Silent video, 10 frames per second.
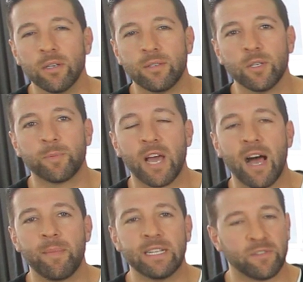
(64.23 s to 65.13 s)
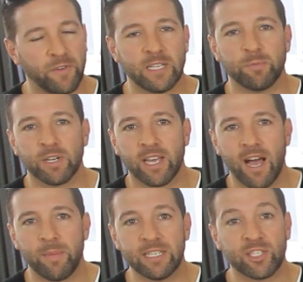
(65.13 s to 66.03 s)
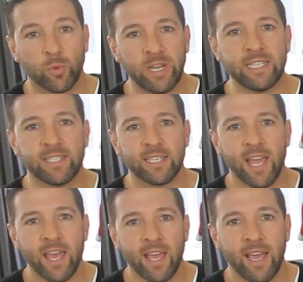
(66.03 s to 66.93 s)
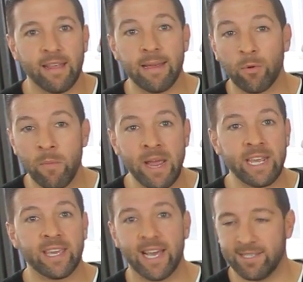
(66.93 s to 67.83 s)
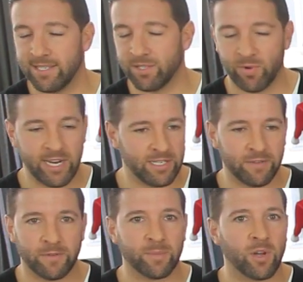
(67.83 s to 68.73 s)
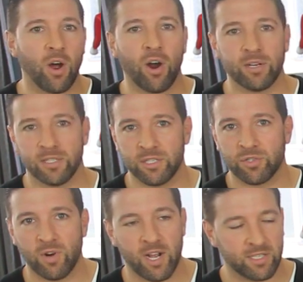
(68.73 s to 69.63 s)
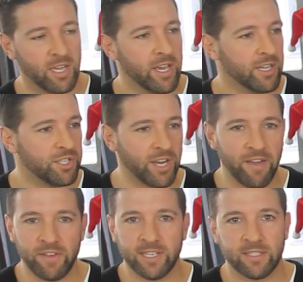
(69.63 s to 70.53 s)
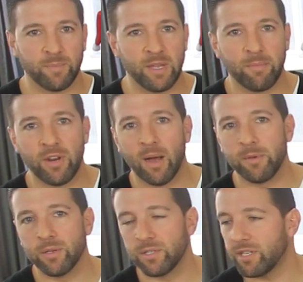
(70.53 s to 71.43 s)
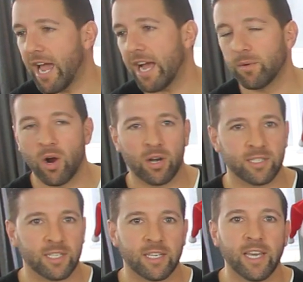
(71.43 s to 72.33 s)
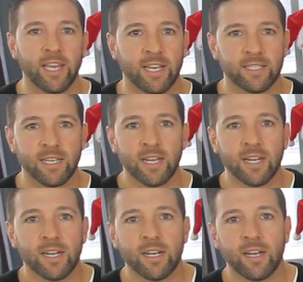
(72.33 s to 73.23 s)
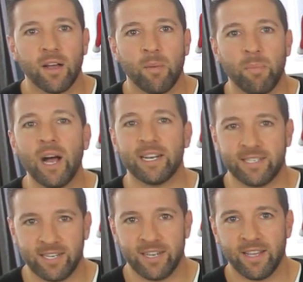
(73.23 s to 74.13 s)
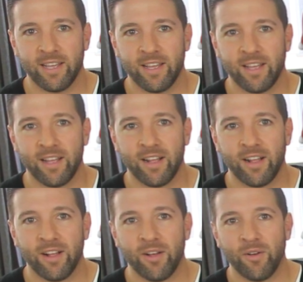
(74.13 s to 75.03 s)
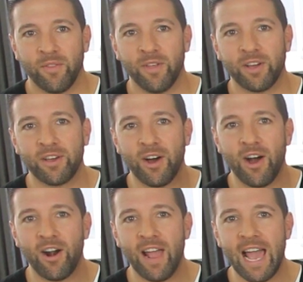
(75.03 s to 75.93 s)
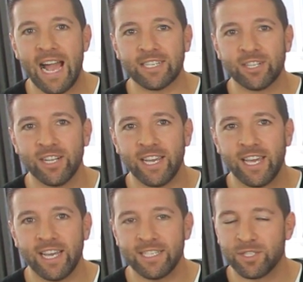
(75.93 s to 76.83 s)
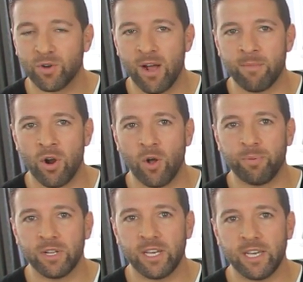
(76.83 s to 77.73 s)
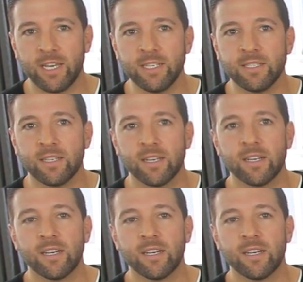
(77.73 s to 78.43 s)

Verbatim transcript: YouTube comments, Facebook comments, tweets, and there were many guesses ranging from cars to trucks, Chevys to BMWs, Jaguars to Kias. But the car actually is, drum roll please,